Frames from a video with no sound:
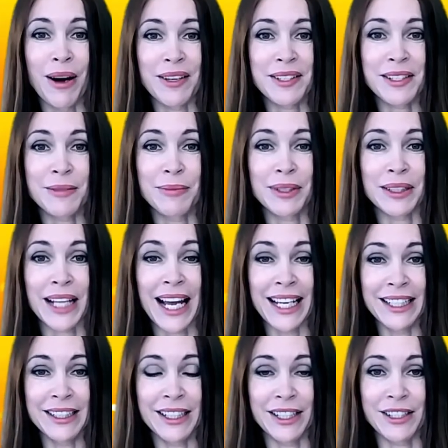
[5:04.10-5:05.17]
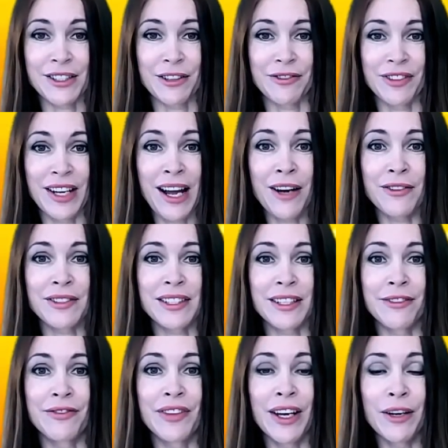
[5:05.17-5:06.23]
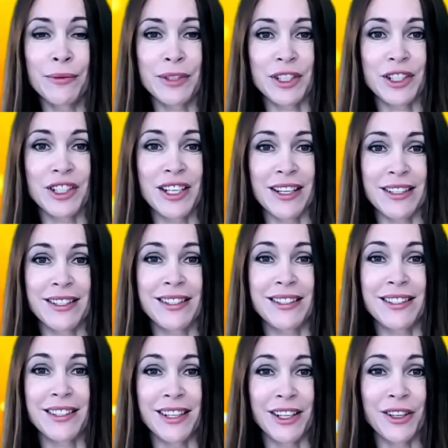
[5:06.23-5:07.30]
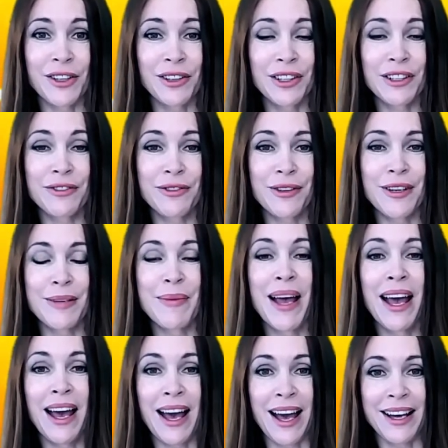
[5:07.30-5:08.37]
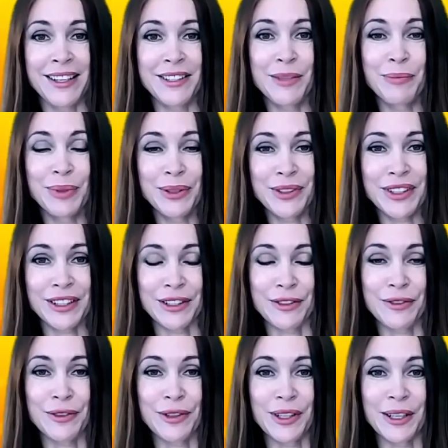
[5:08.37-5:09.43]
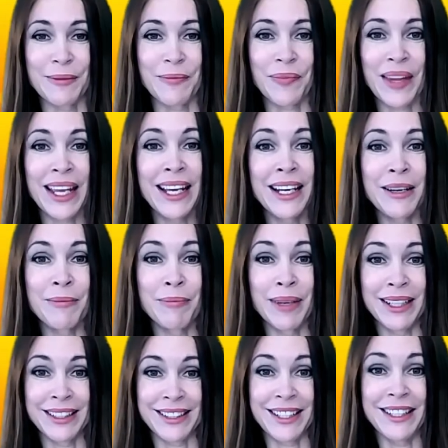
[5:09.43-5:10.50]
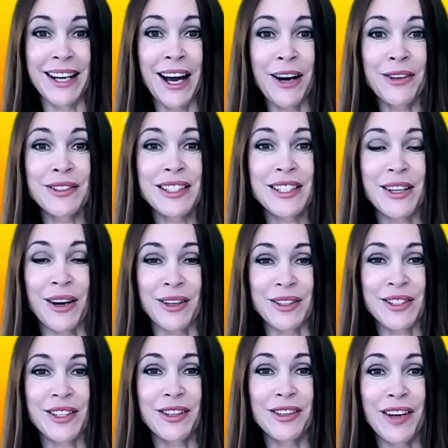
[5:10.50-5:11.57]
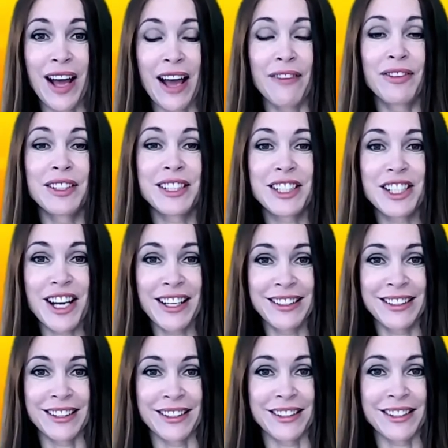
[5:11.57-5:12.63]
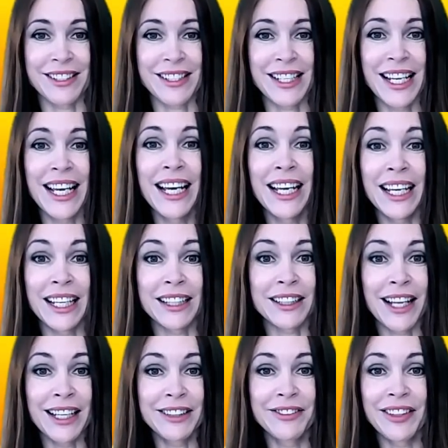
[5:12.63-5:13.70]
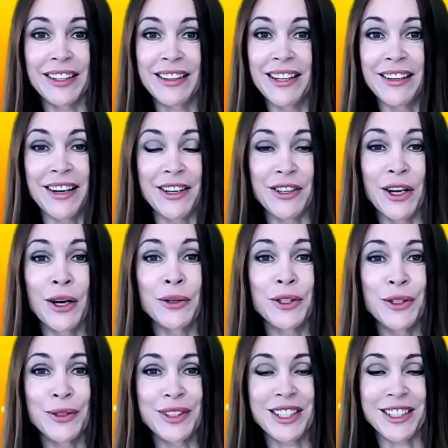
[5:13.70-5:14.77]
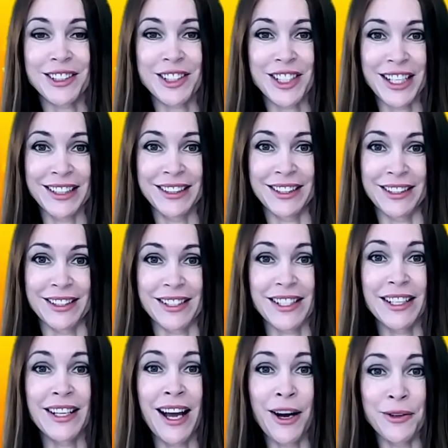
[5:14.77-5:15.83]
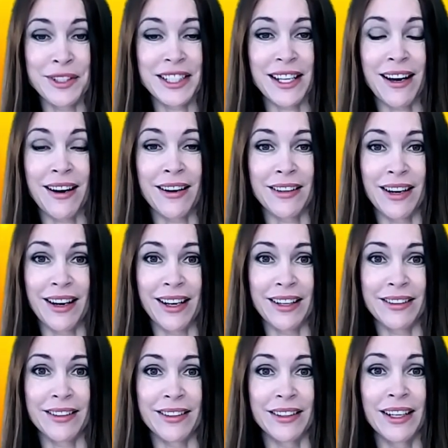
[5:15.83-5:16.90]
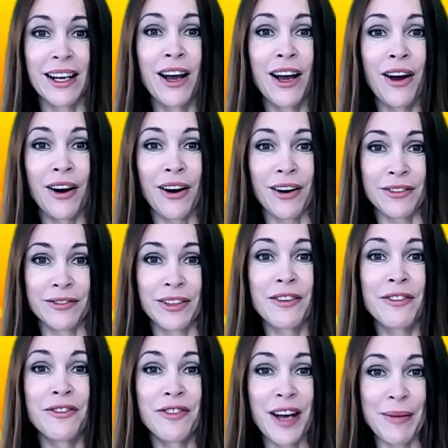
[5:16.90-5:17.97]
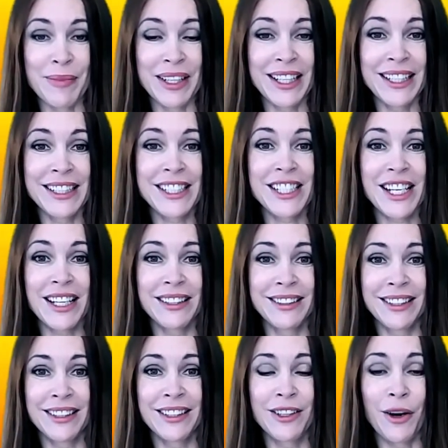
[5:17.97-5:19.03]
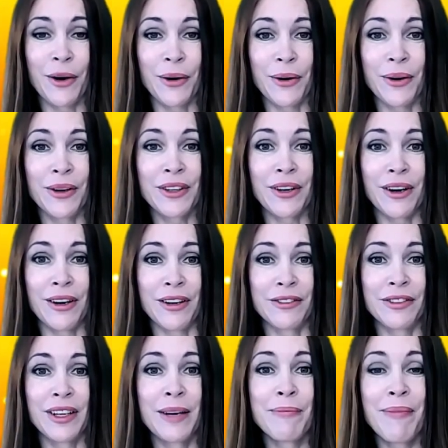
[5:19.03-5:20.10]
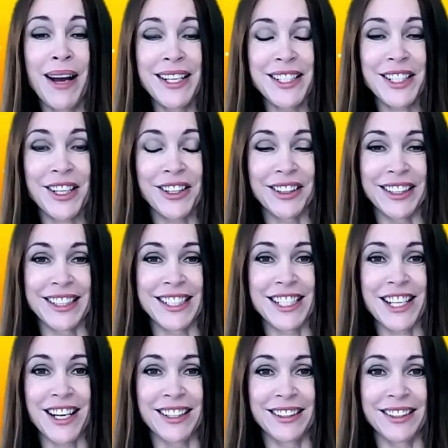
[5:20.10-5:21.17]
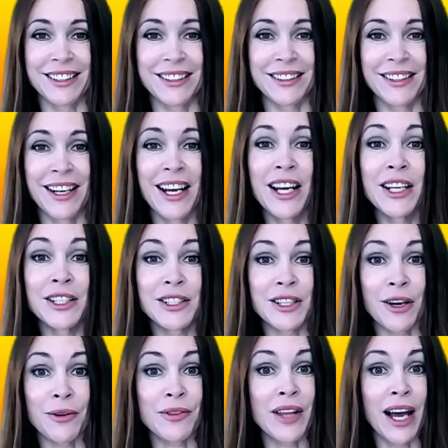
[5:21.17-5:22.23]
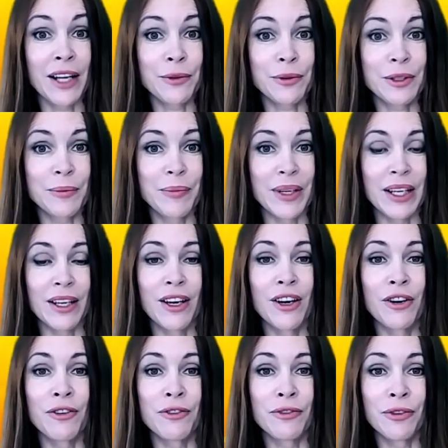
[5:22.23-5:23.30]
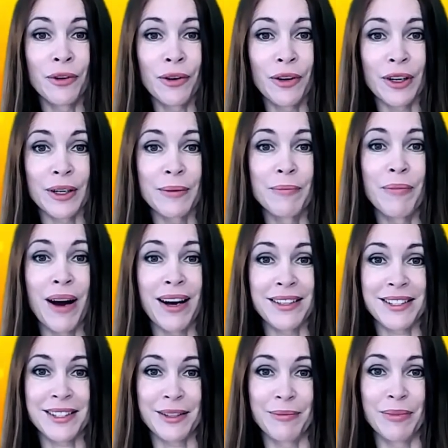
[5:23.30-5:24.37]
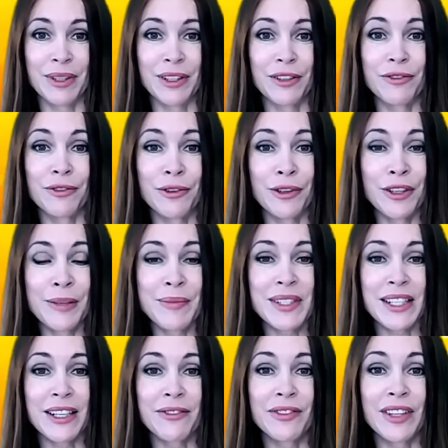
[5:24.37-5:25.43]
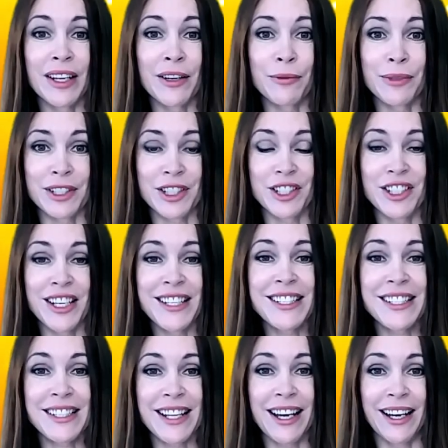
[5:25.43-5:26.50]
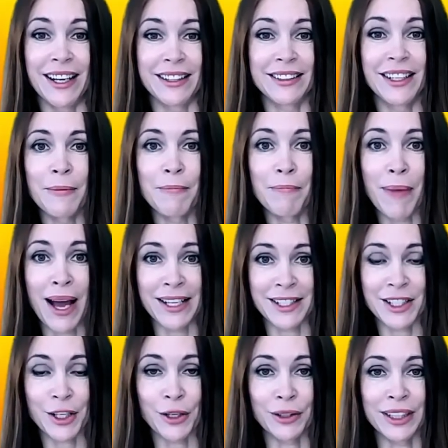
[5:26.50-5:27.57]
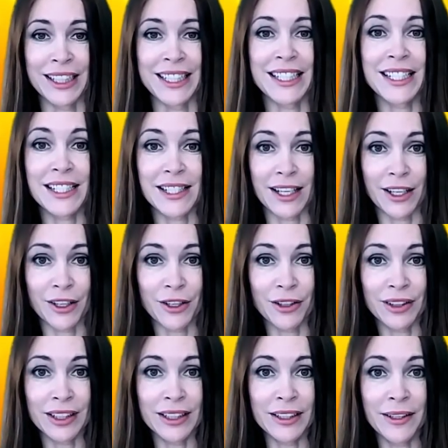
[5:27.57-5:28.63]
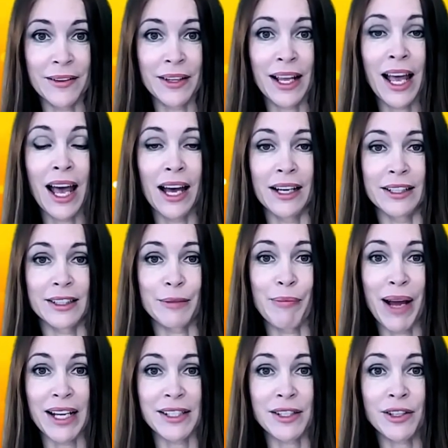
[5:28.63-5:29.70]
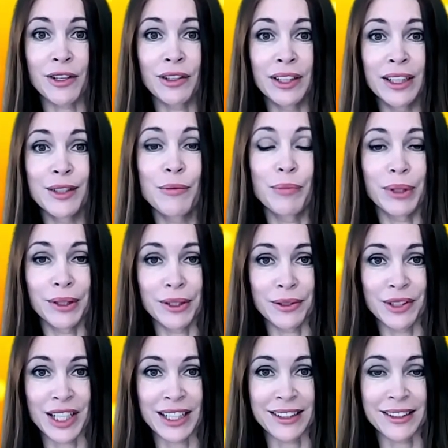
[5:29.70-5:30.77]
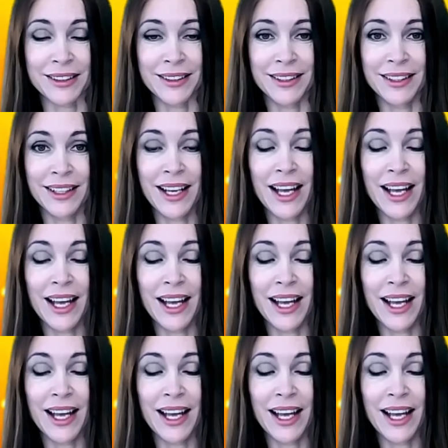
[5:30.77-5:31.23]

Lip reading: possible endings of nouns if there was just a singular form and a plural form. But nouns also have genders. In Latvian, there are no neutral genders. Nouns are either of feminine gender or of masculine gender. So that would be four possible forms if there was just that. Masculine singular and masculine plural.